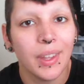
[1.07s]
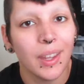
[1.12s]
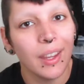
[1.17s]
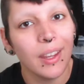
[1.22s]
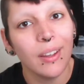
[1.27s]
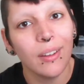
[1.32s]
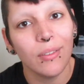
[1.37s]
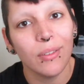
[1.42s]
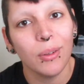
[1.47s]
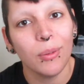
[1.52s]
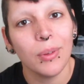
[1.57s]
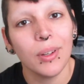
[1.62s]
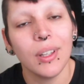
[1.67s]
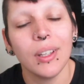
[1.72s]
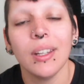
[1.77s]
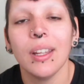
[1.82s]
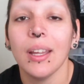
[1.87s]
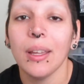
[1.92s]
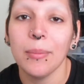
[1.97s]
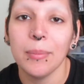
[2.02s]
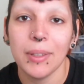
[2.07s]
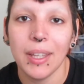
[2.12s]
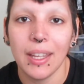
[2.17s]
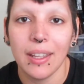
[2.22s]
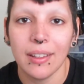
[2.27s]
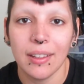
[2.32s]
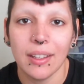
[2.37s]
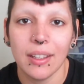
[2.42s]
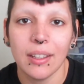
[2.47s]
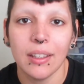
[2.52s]
Hi everyone, I'm
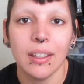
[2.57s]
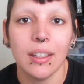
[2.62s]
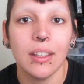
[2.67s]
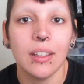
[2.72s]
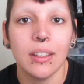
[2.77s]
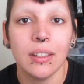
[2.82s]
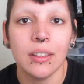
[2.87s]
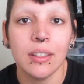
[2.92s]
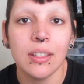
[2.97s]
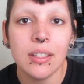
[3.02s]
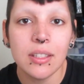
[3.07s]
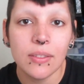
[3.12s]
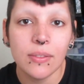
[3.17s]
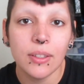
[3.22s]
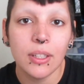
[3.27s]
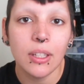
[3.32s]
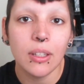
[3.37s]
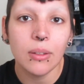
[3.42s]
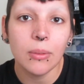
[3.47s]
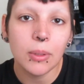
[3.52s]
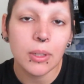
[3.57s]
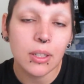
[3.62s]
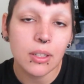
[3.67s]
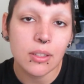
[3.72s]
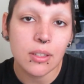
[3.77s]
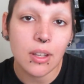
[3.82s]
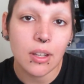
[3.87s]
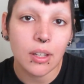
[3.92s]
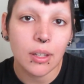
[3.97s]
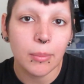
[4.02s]
Kayla. In this video we're going to
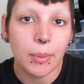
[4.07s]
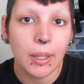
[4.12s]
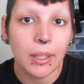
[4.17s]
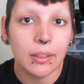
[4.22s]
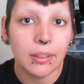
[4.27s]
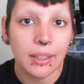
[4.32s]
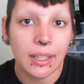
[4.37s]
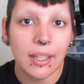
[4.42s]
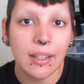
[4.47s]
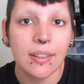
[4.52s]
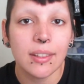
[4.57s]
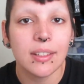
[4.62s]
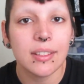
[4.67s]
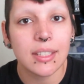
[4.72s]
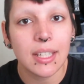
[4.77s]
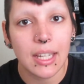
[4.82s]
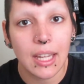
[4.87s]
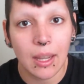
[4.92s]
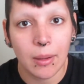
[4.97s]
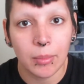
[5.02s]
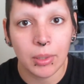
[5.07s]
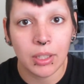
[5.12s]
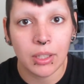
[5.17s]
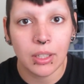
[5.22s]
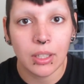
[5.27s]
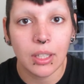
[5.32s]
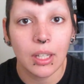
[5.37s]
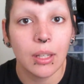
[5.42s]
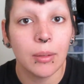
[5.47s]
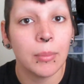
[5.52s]
talk about length and
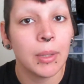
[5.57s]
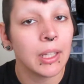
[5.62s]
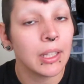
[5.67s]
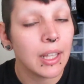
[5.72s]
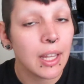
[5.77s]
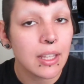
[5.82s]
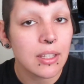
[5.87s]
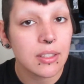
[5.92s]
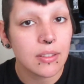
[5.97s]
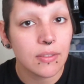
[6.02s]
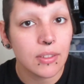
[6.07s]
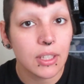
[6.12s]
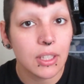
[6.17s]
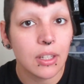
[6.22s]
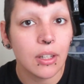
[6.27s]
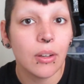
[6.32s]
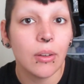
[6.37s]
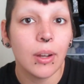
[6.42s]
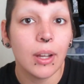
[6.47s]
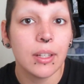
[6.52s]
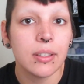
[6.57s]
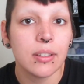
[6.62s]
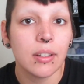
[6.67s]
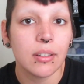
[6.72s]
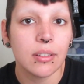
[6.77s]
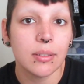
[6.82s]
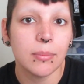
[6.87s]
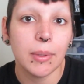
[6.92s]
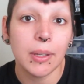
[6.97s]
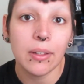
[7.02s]
diameter. In my last video I
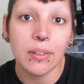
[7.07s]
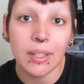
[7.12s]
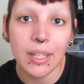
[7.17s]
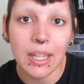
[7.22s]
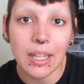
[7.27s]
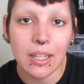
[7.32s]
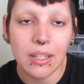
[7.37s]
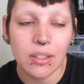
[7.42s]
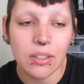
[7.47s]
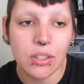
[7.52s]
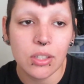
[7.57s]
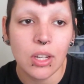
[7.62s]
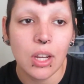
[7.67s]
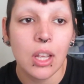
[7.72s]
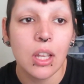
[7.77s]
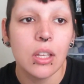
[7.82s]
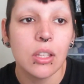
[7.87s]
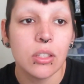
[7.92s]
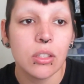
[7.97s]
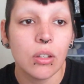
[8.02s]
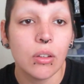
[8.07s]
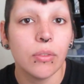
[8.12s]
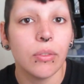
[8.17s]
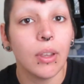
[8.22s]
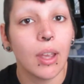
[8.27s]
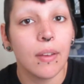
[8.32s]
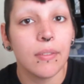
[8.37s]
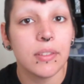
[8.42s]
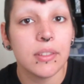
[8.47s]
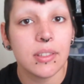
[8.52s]
talked about gauge, so if you
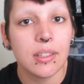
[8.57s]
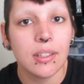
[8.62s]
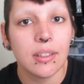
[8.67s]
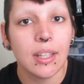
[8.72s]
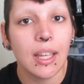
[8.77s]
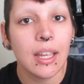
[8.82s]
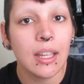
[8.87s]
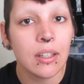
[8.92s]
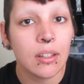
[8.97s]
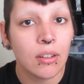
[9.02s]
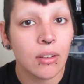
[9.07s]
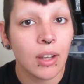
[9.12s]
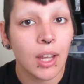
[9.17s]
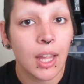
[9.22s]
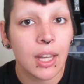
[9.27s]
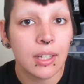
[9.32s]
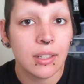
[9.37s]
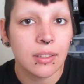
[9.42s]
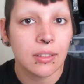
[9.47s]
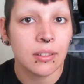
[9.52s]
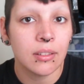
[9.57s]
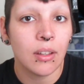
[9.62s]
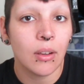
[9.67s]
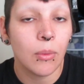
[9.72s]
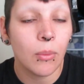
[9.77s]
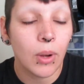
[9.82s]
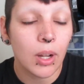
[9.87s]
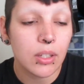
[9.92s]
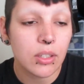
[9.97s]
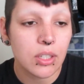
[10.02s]
haven't seen that, go ahead and
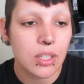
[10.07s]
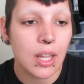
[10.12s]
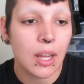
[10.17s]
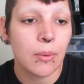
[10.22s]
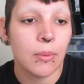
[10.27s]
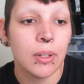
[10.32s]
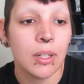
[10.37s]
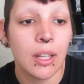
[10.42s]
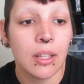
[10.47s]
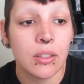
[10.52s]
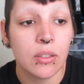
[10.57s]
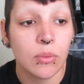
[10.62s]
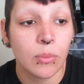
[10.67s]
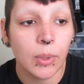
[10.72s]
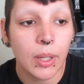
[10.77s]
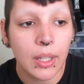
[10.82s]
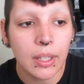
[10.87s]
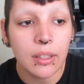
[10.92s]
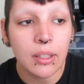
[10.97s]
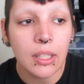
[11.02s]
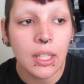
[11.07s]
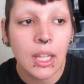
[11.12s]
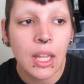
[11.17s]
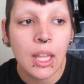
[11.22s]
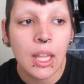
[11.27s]
watch that one as well.